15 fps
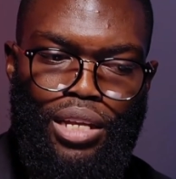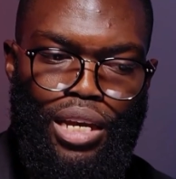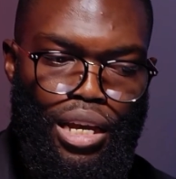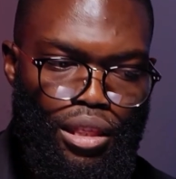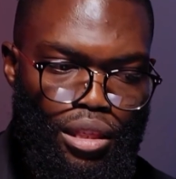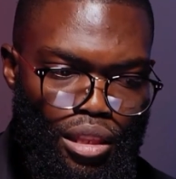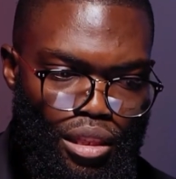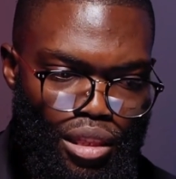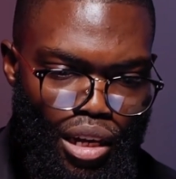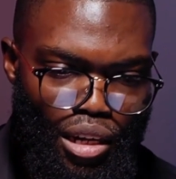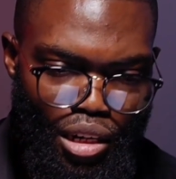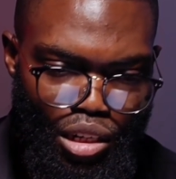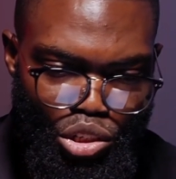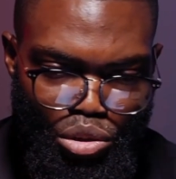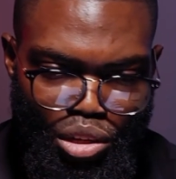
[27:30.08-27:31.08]
and they
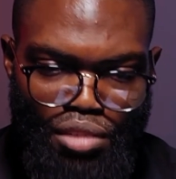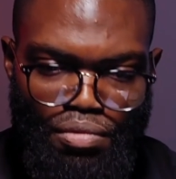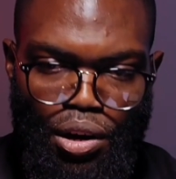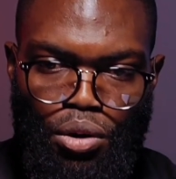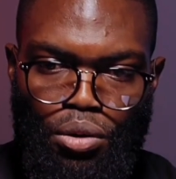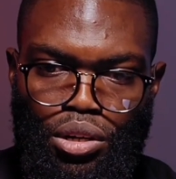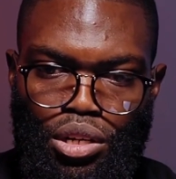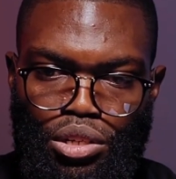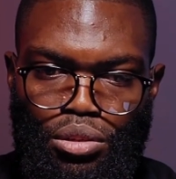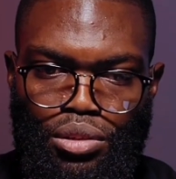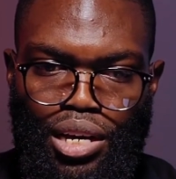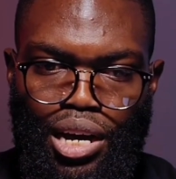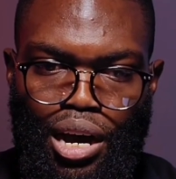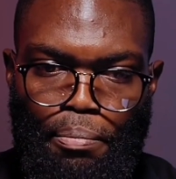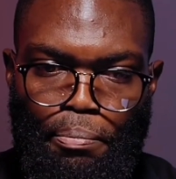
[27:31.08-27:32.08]
need to give according to
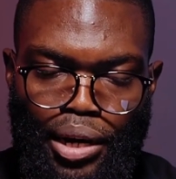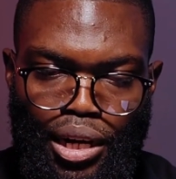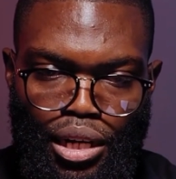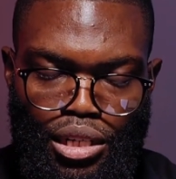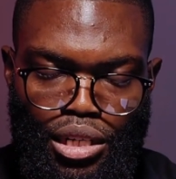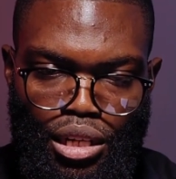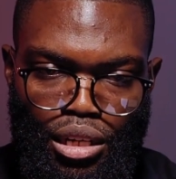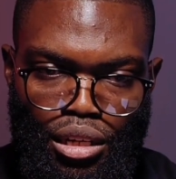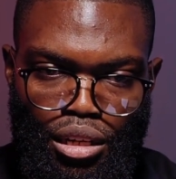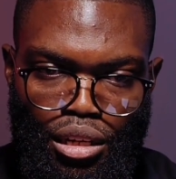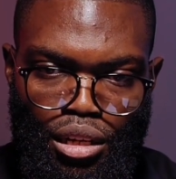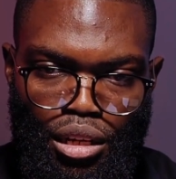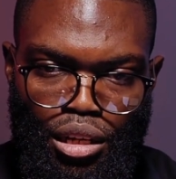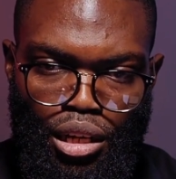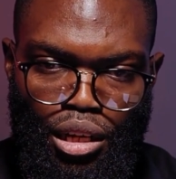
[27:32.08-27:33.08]
their ability,
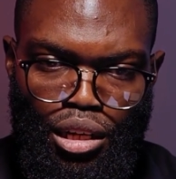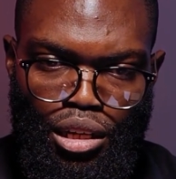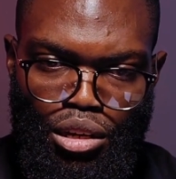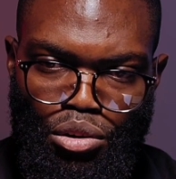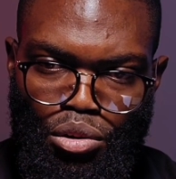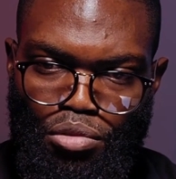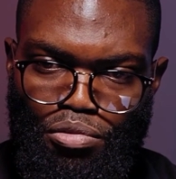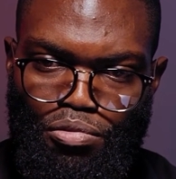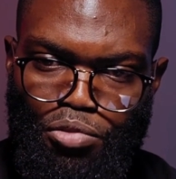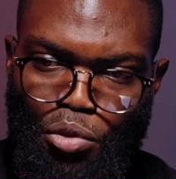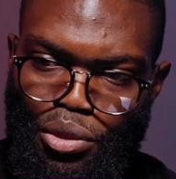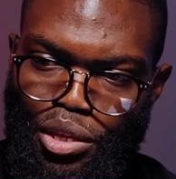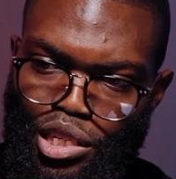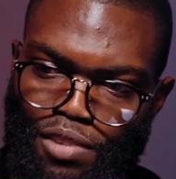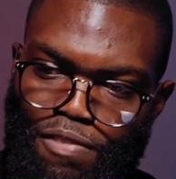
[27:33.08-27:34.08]
you know, for
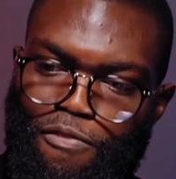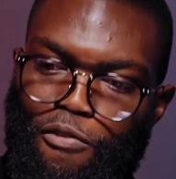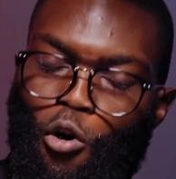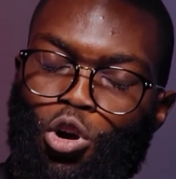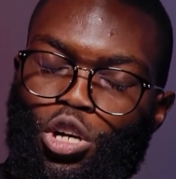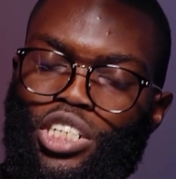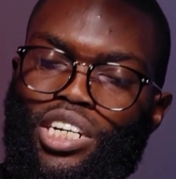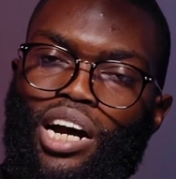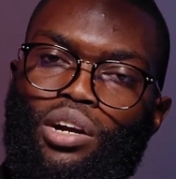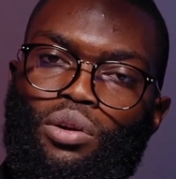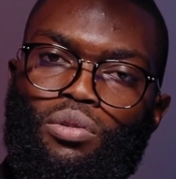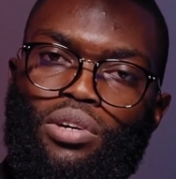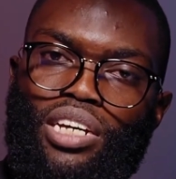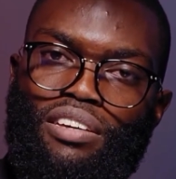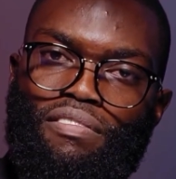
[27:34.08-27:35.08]
this
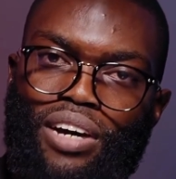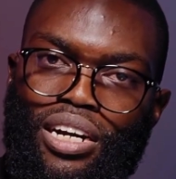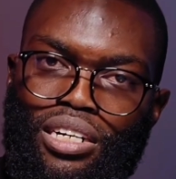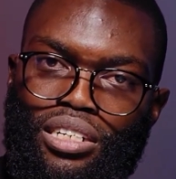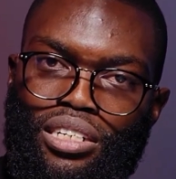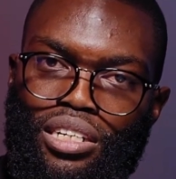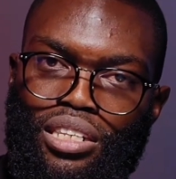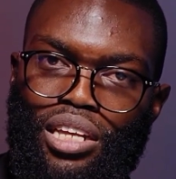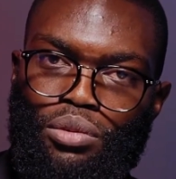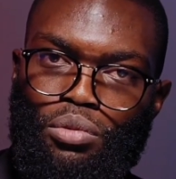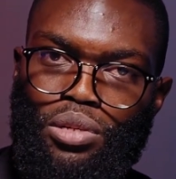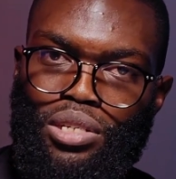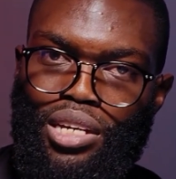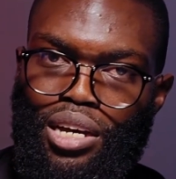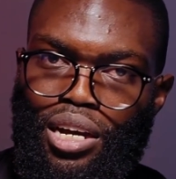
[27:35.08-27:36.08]
foreshadowed event that
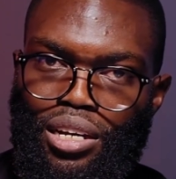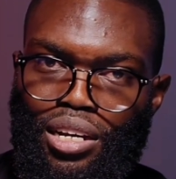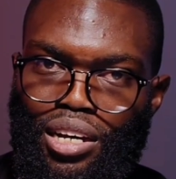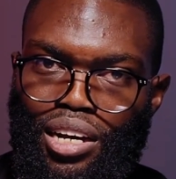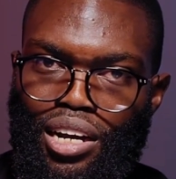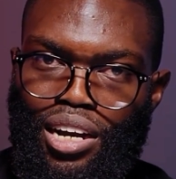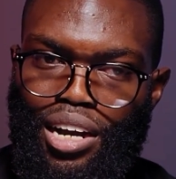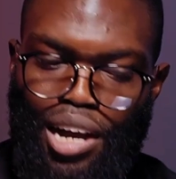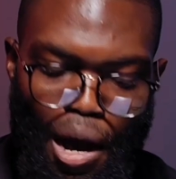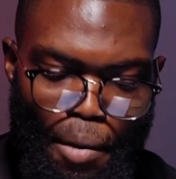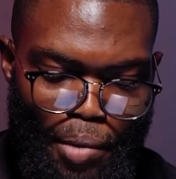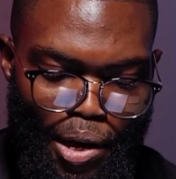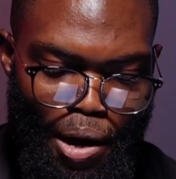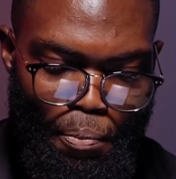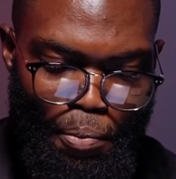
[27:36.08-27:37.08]
was
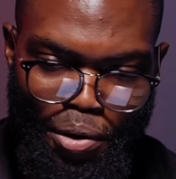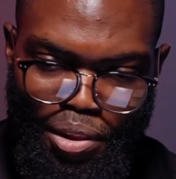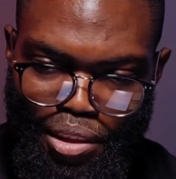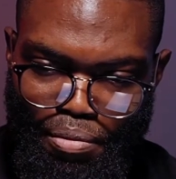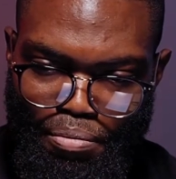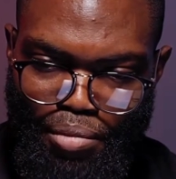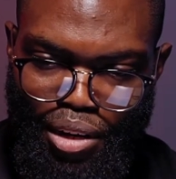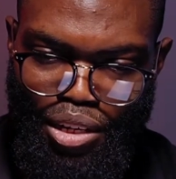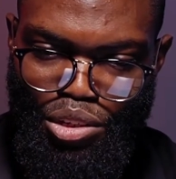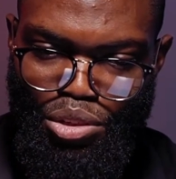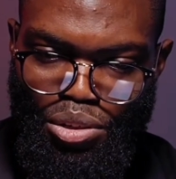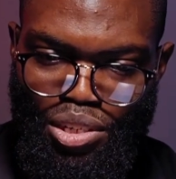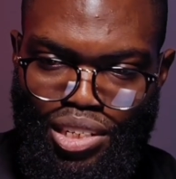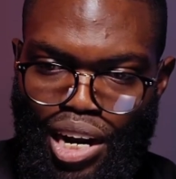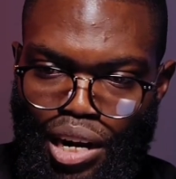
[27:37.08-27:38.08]
coming upon them and to
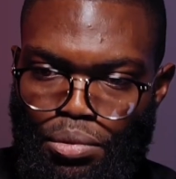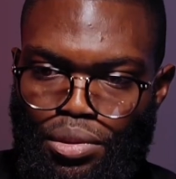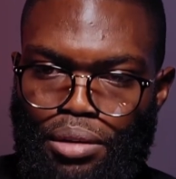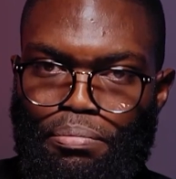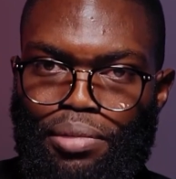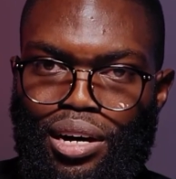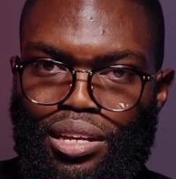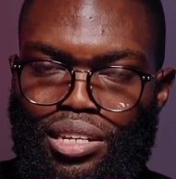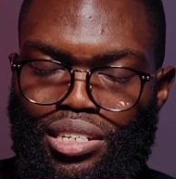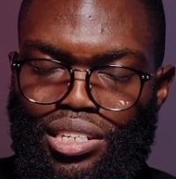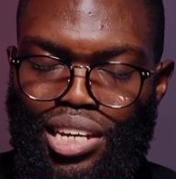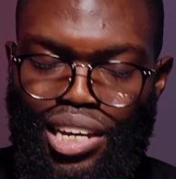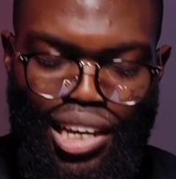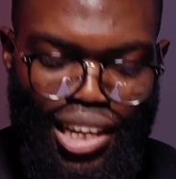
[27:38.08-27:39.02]
stand with the brothers.